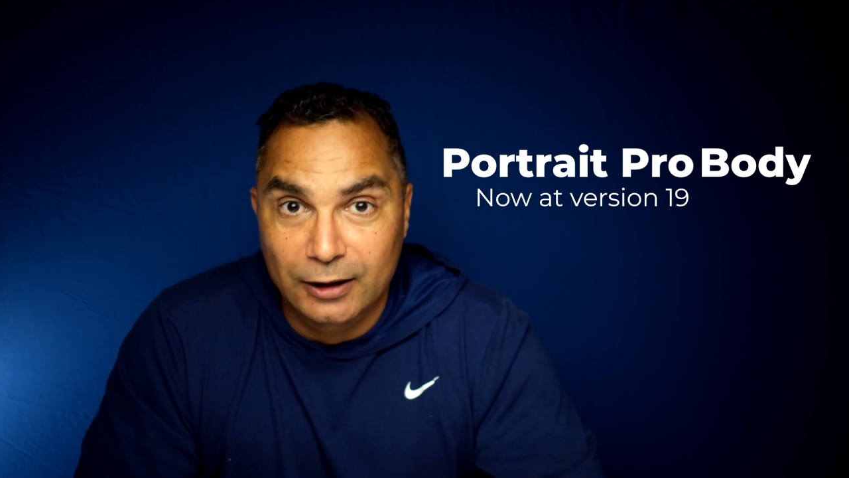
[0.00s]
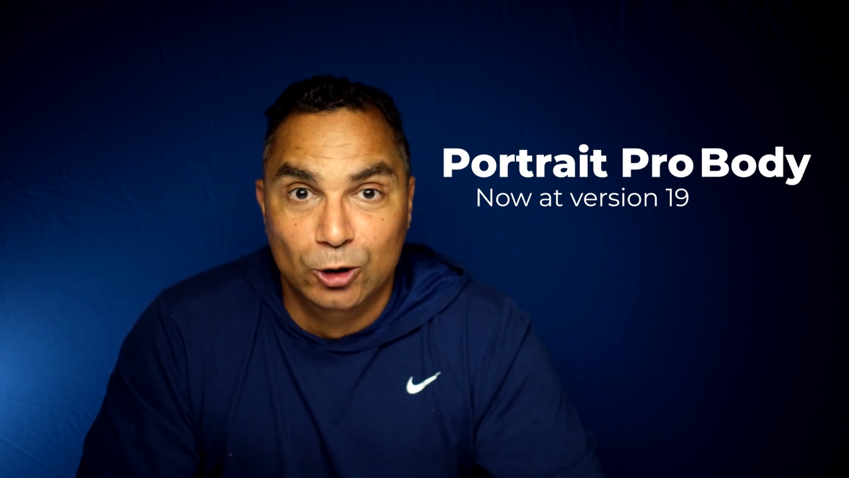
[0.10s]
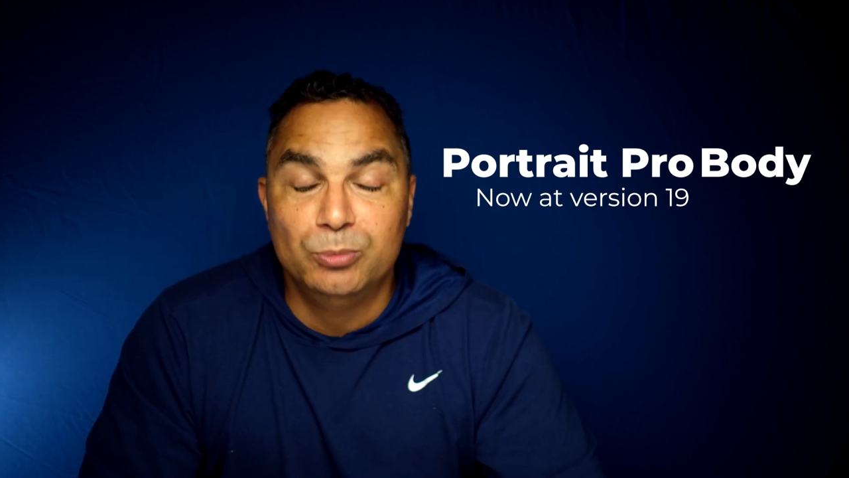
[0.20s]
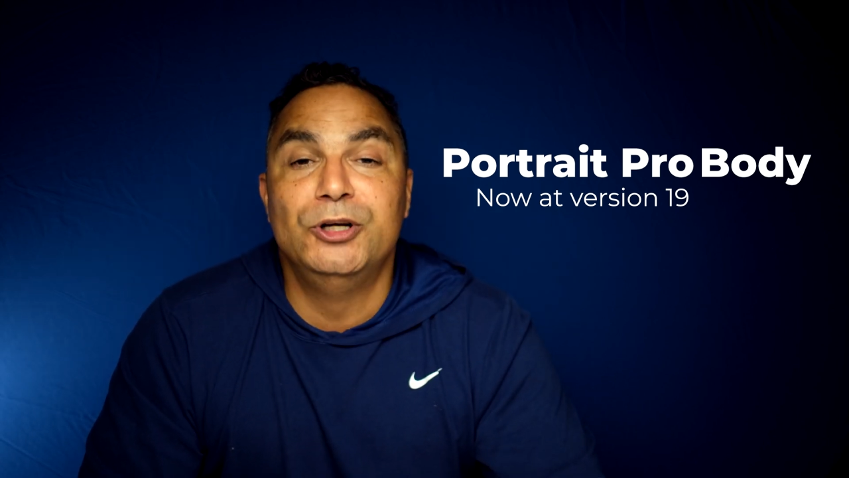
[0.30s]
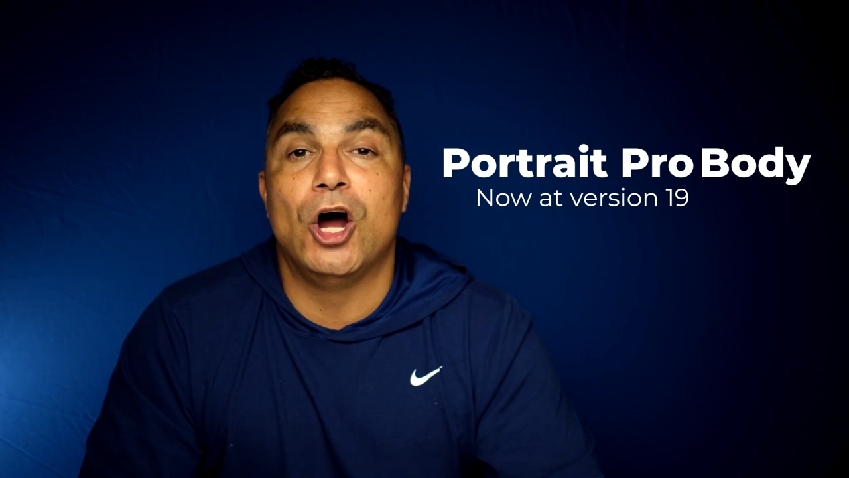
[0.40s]

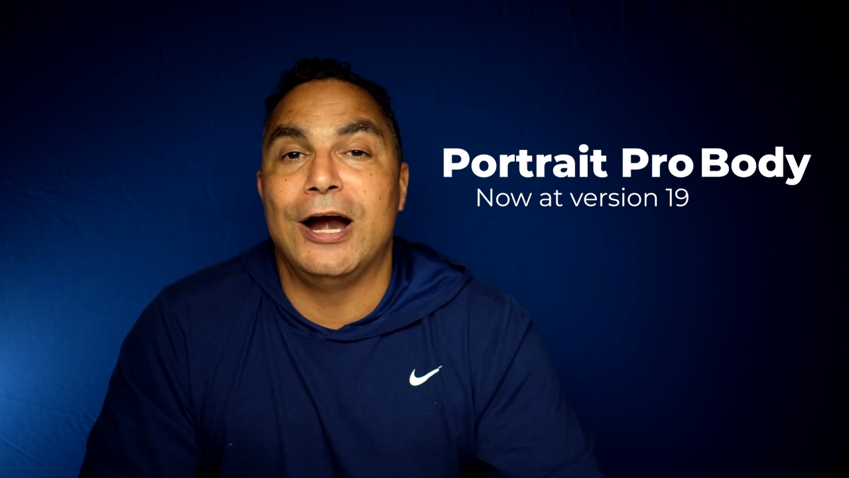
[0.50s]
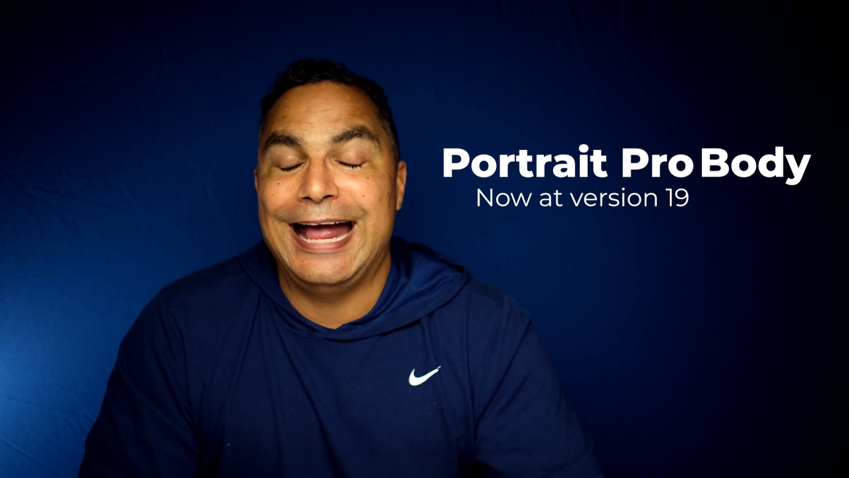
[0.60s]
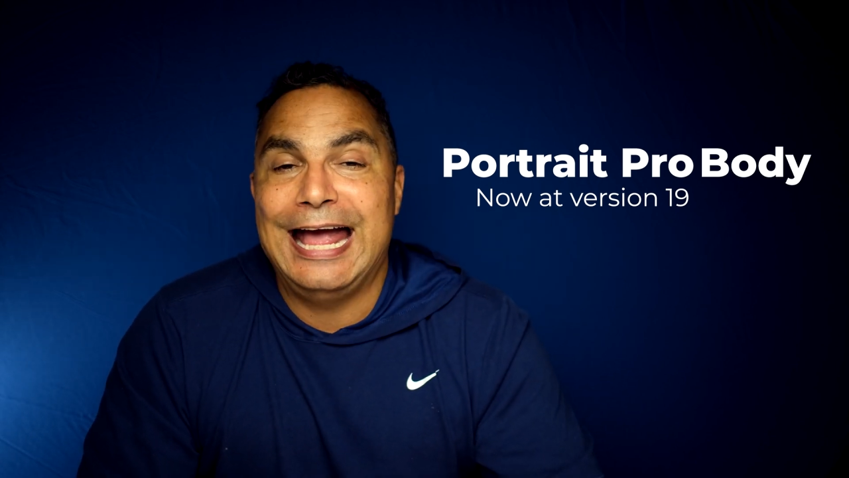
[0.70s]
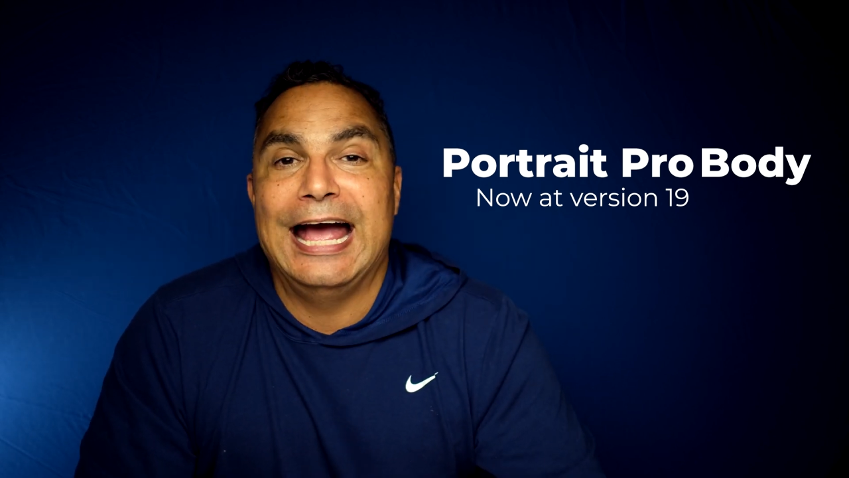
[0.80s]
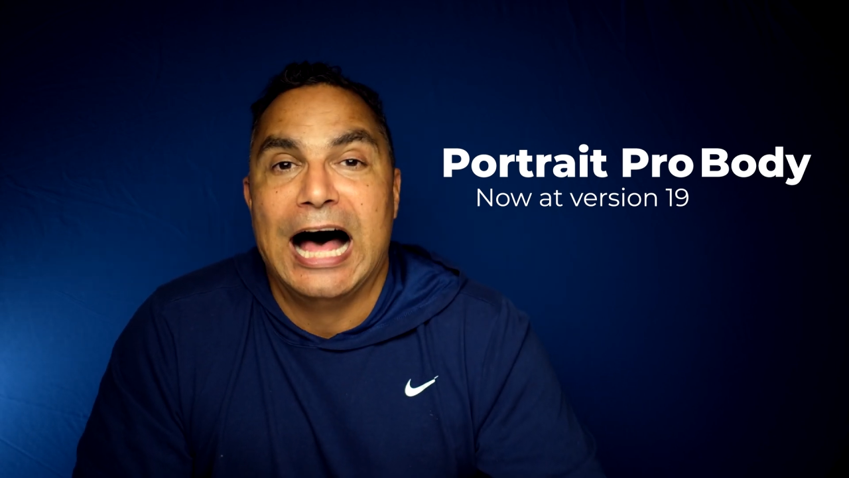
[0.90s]
Luminar
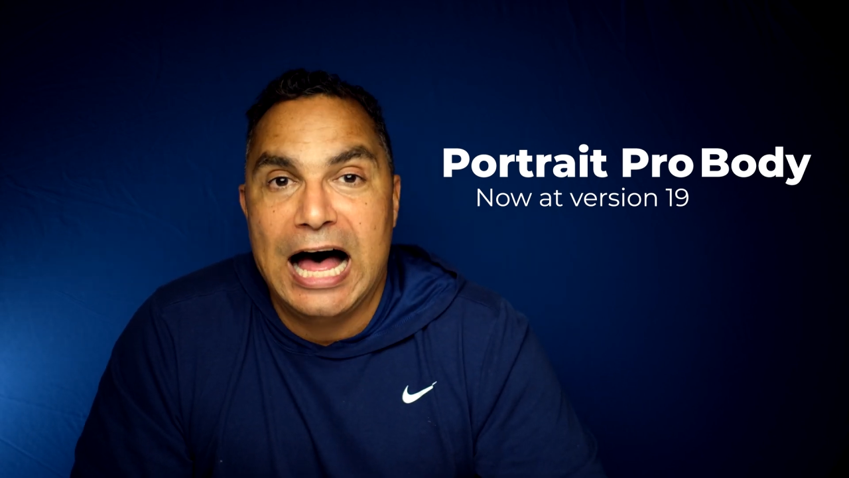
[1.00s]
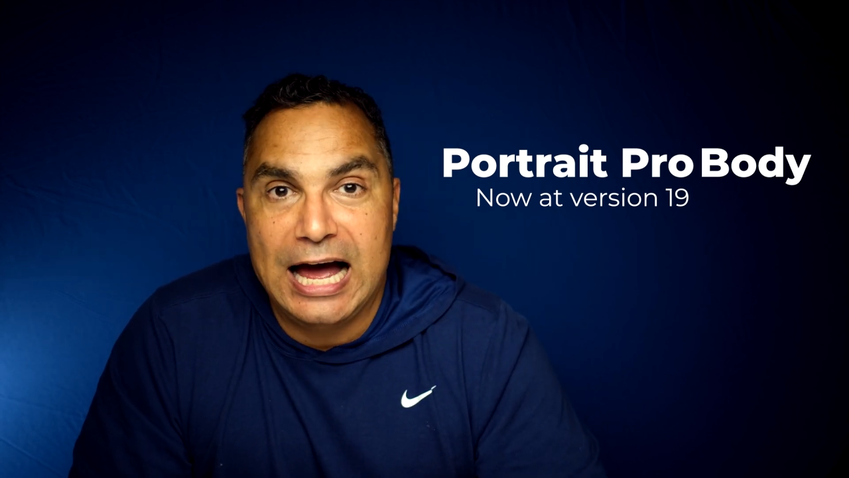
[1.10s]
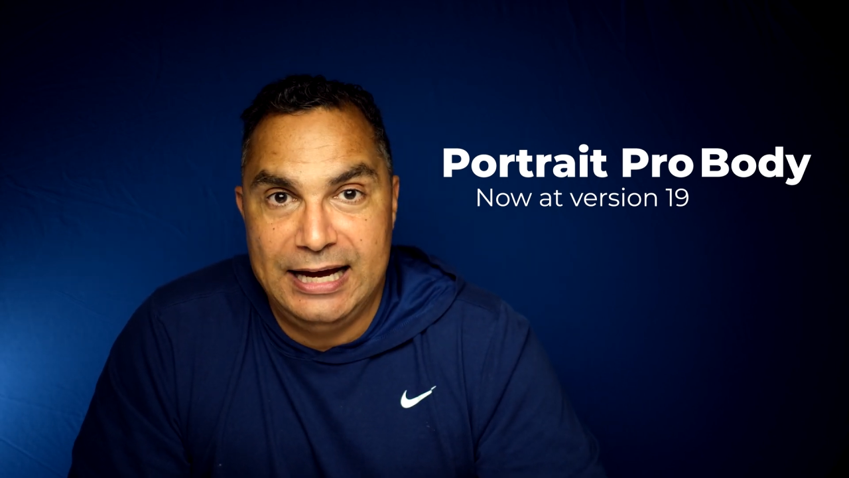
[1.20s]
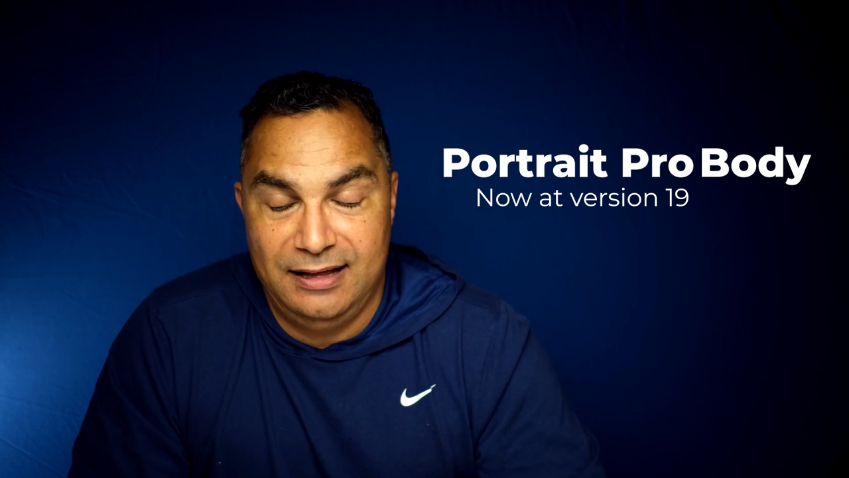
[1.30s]
AI,